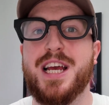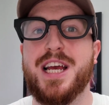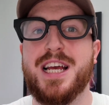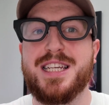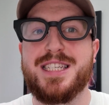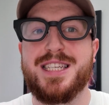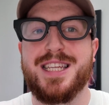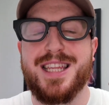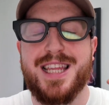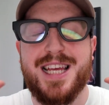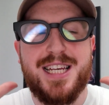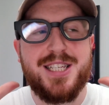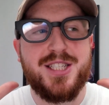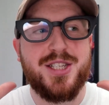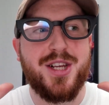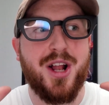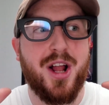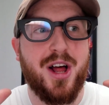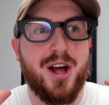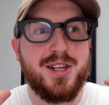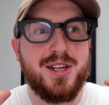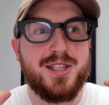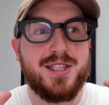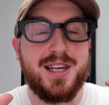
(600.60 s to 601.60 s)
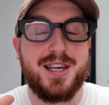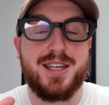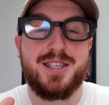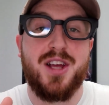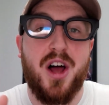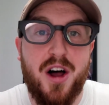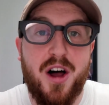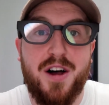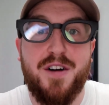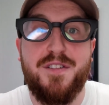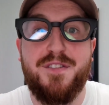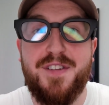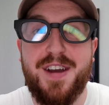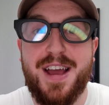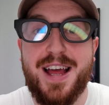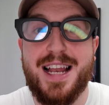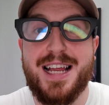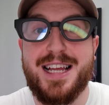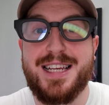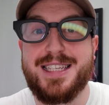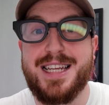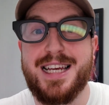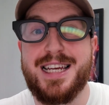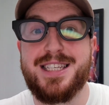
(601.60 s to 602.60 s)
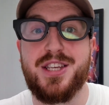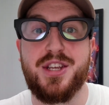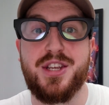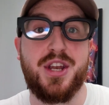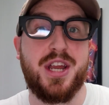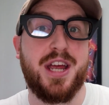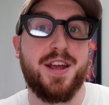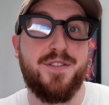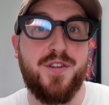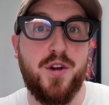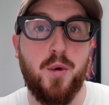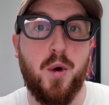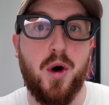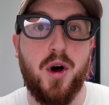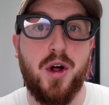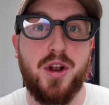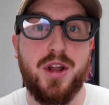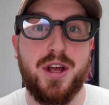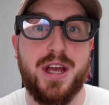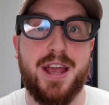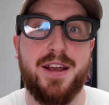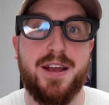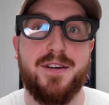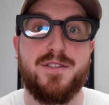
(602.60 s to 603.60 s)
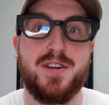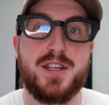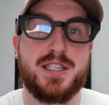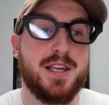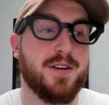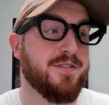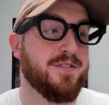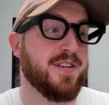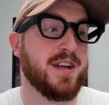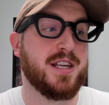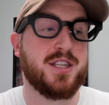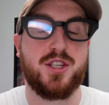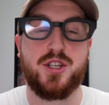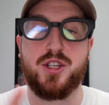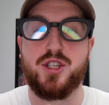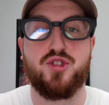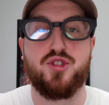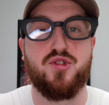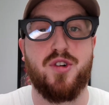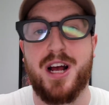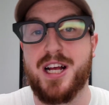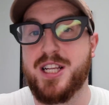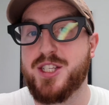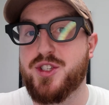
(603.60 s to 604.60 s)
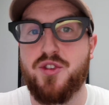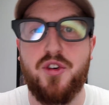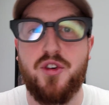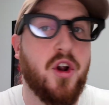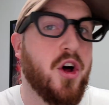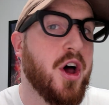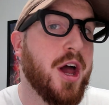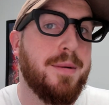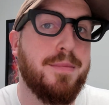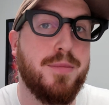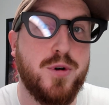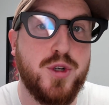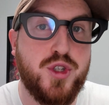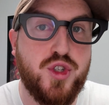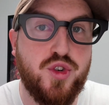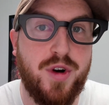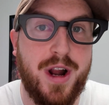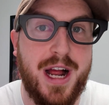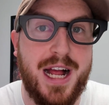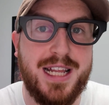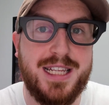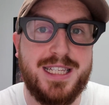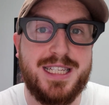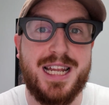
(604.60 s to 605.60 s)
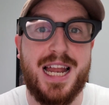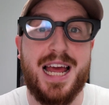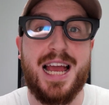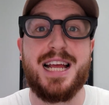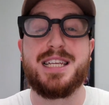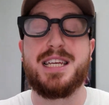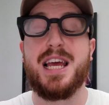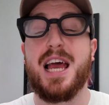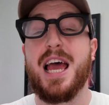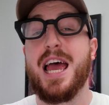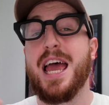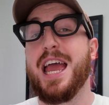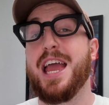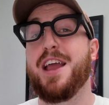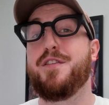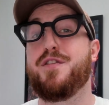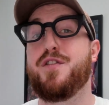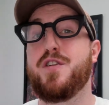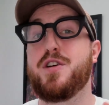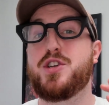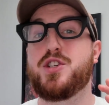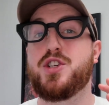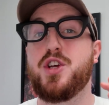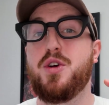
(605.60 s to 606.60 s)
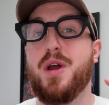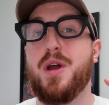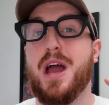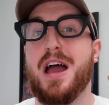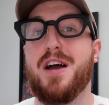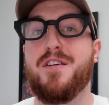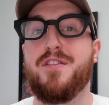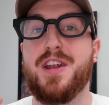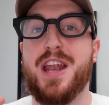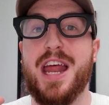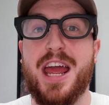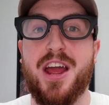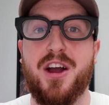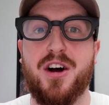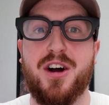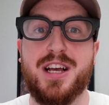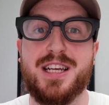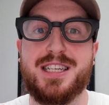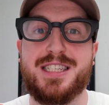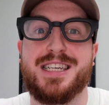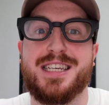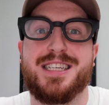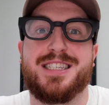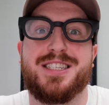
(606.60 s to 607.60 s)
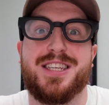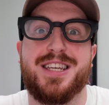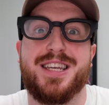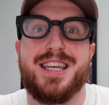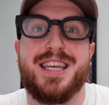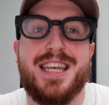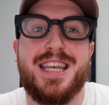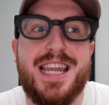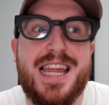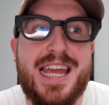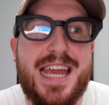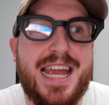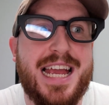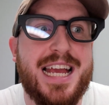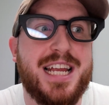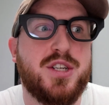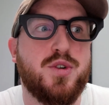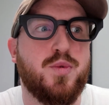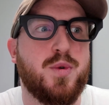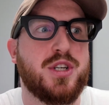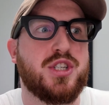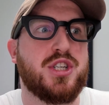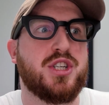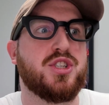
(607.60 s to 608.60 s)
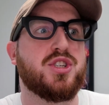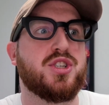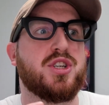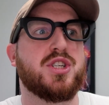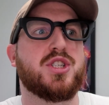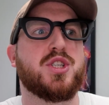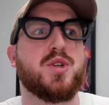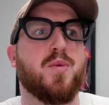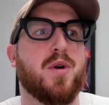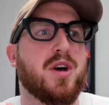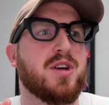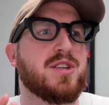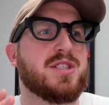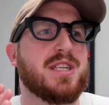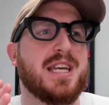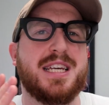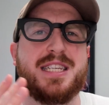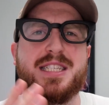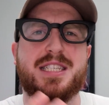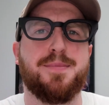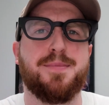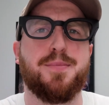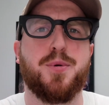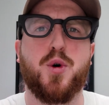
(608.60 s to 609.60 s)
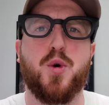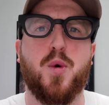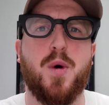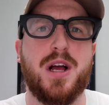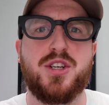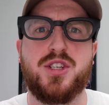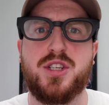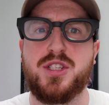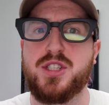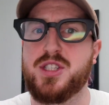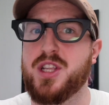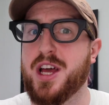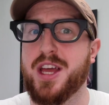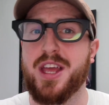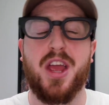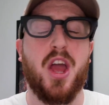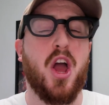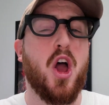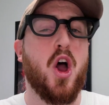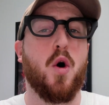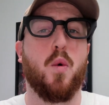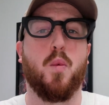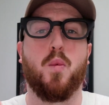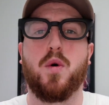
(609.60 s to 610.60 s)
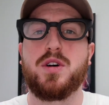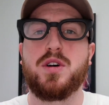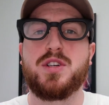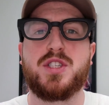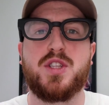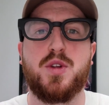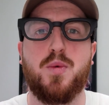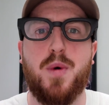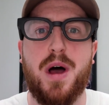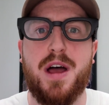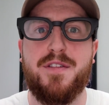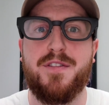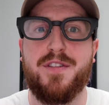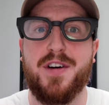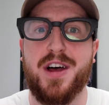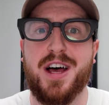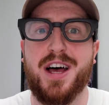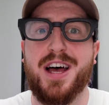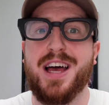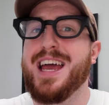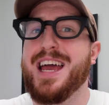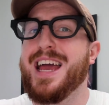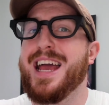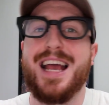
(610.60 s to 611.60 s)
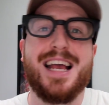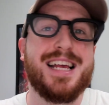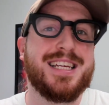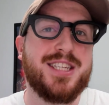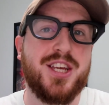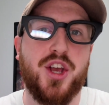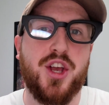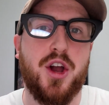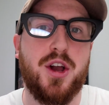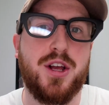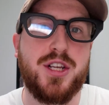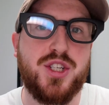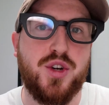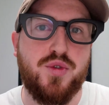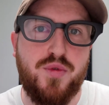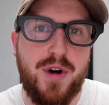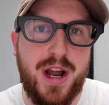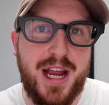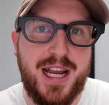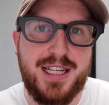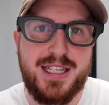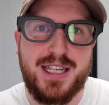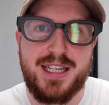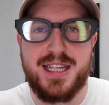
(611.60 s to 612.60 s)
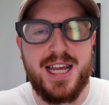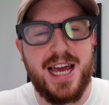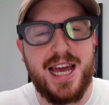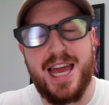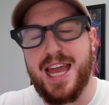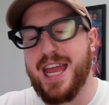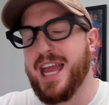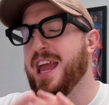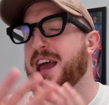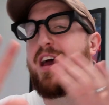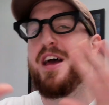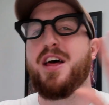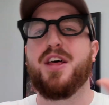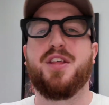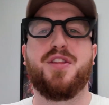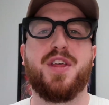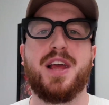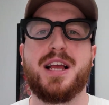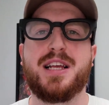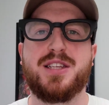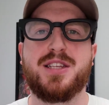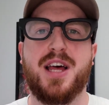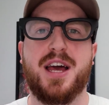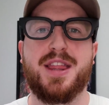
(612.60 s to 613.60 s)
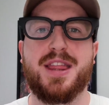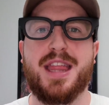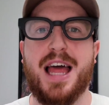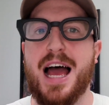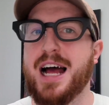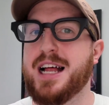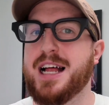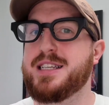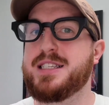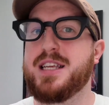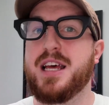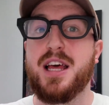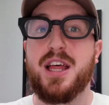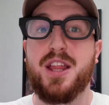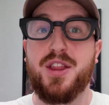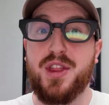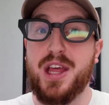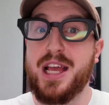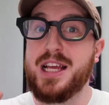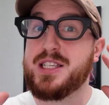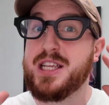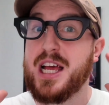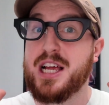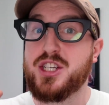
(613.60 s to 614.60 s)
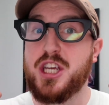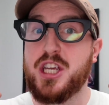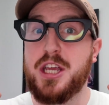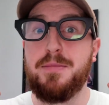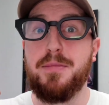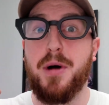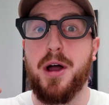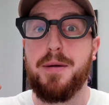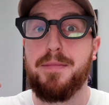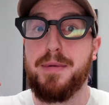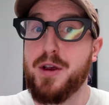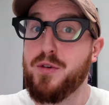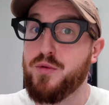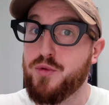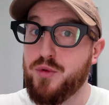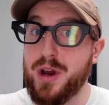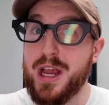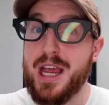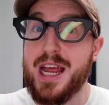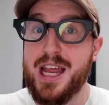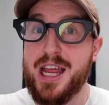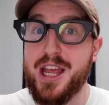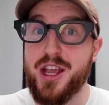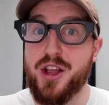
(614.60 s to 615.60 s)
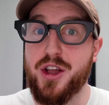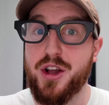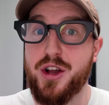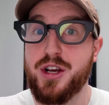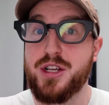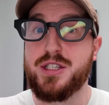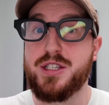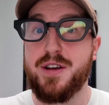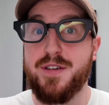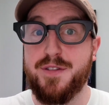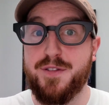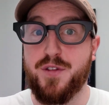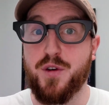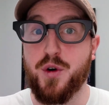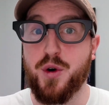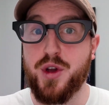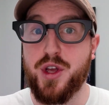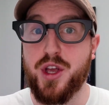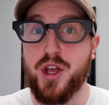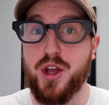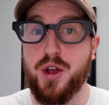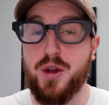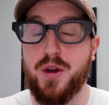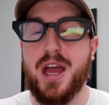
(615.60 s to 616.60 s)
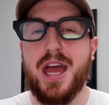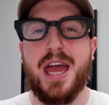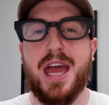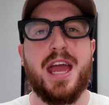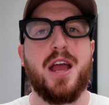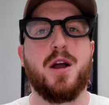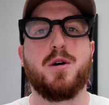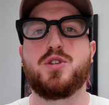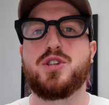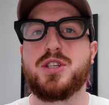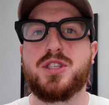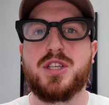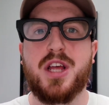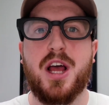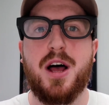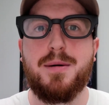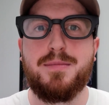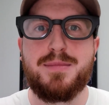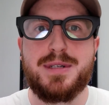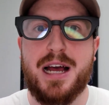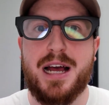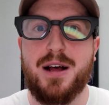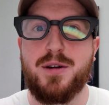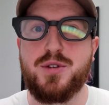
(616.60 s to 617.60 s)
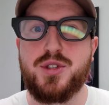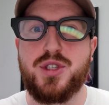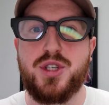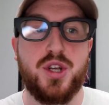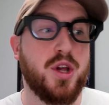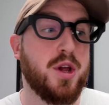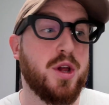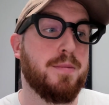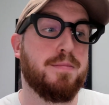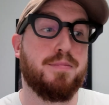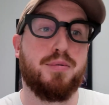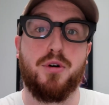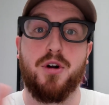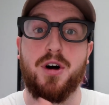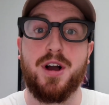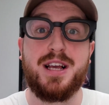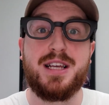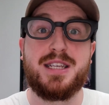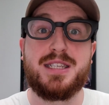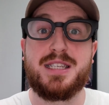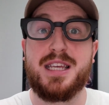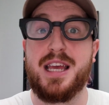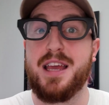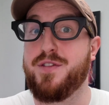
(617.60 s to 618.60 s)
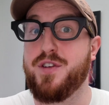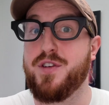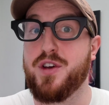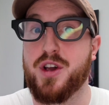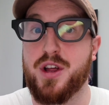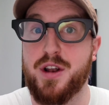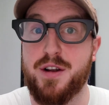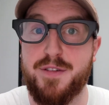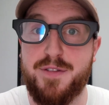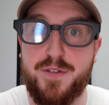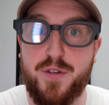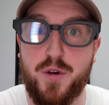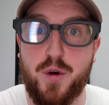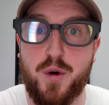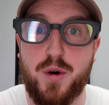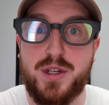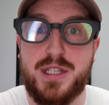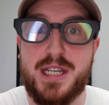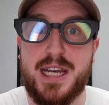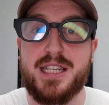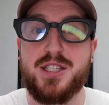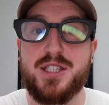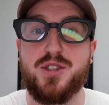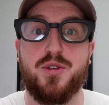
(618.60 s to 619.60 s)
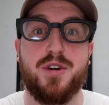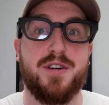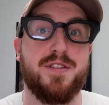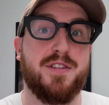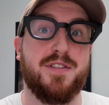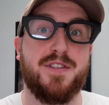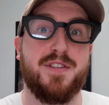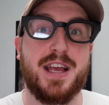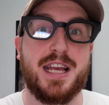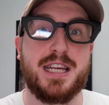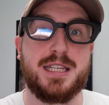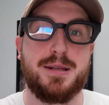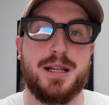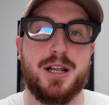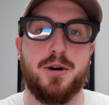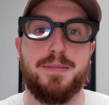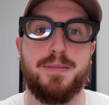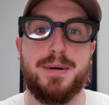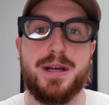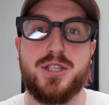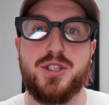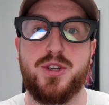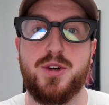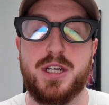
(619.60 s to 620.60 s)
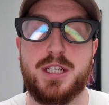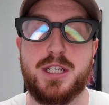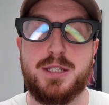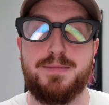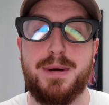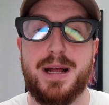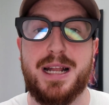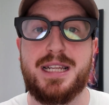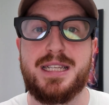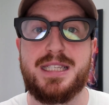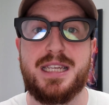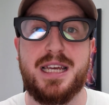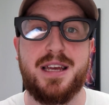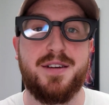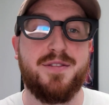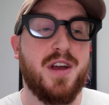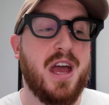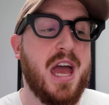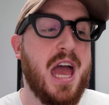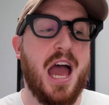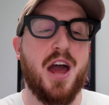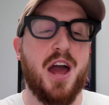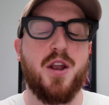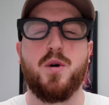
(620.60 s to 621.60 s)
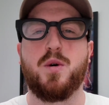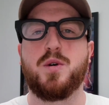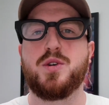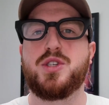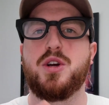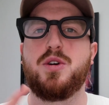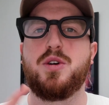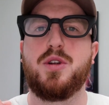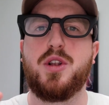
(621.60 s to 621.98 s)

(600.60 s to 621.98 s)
is these glasses are fairly decent if you are looking for something to transcribe or translate. If you do have an AI assistant need, which is just to ask it simple questions like, what's the weather? Is it going to rain today? Things like that. These actually might be really good for you. It'll just come down to price, if you can afford it or if you think it's a little bit too expensive, and also